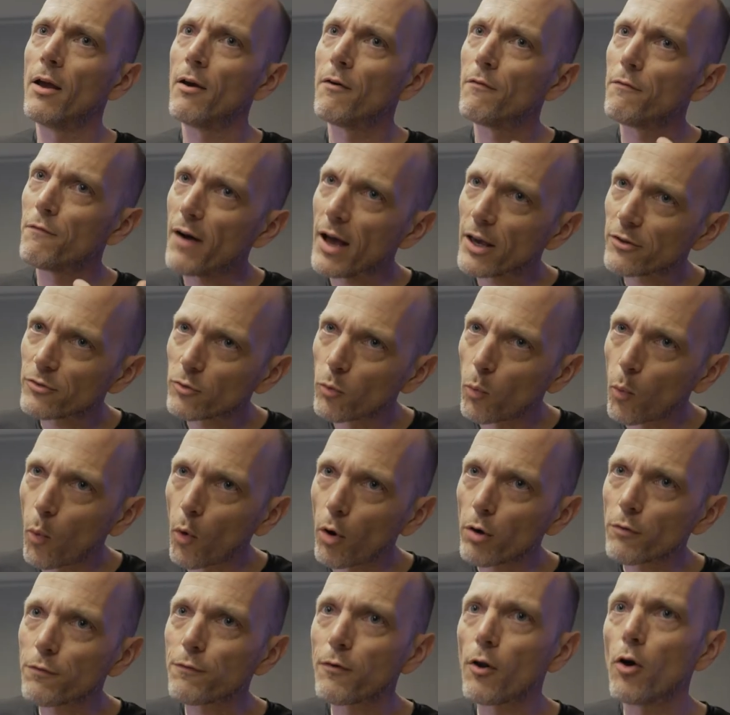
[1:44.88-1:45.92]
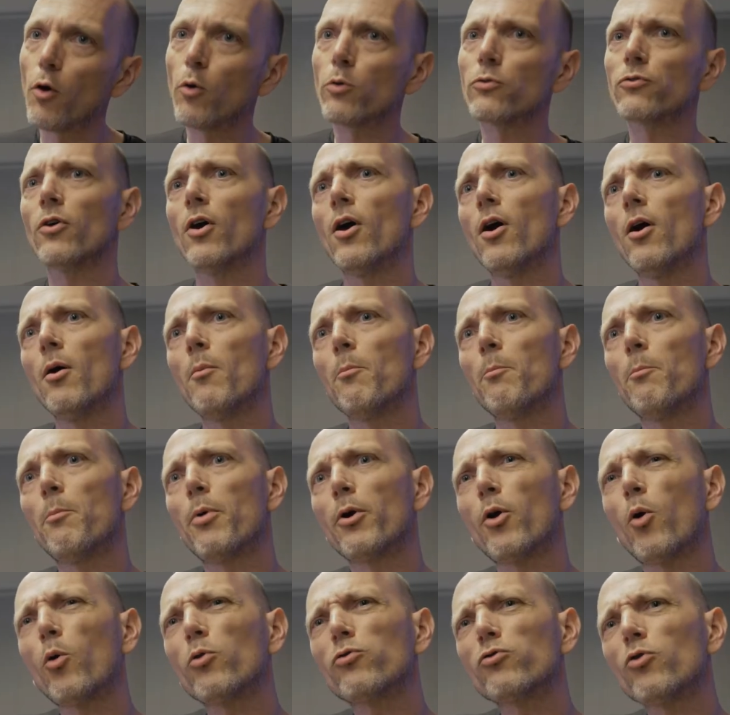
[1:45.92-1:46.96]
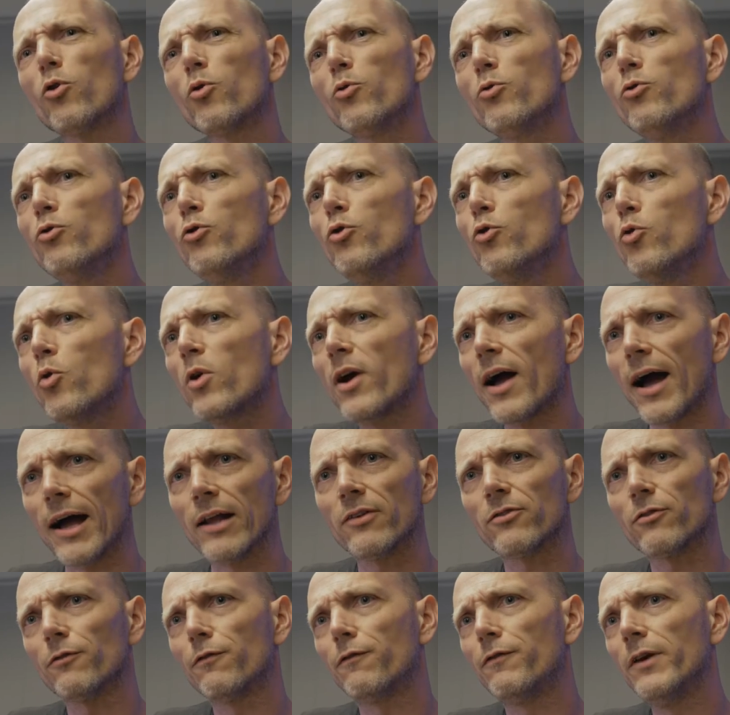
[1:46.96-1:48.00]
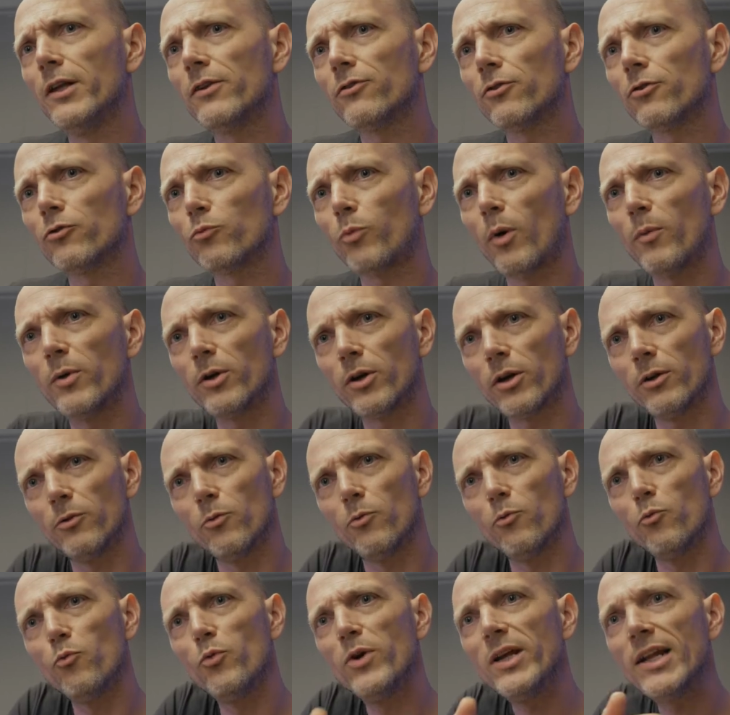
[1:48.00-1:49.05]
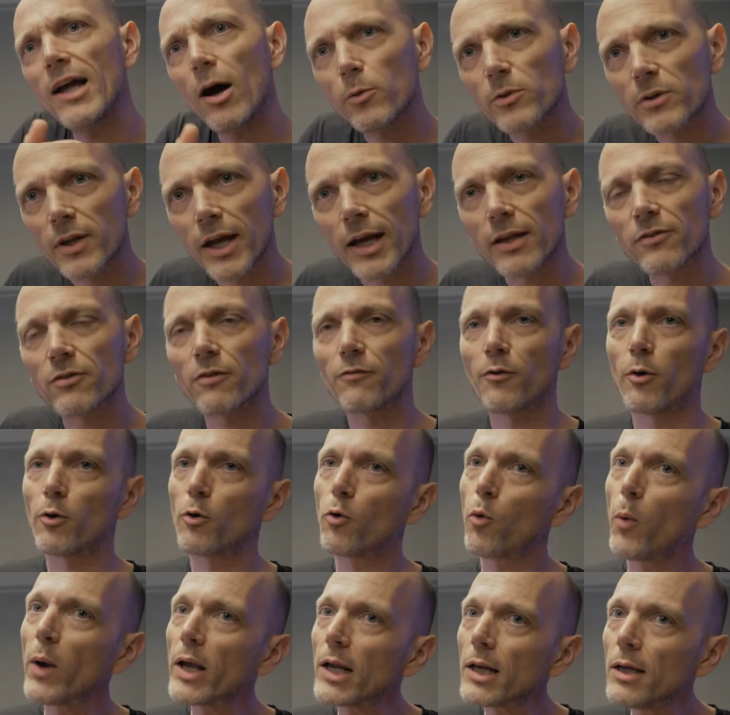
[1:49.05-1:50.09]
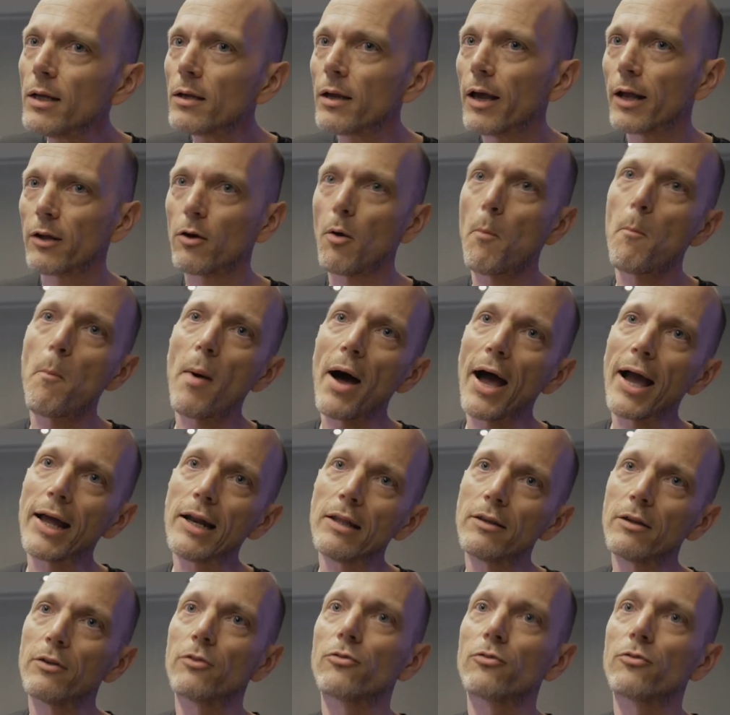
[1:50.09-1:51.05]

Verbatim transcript: faster workflows, but also new kinds of features where we can read out data very quickly and combine it in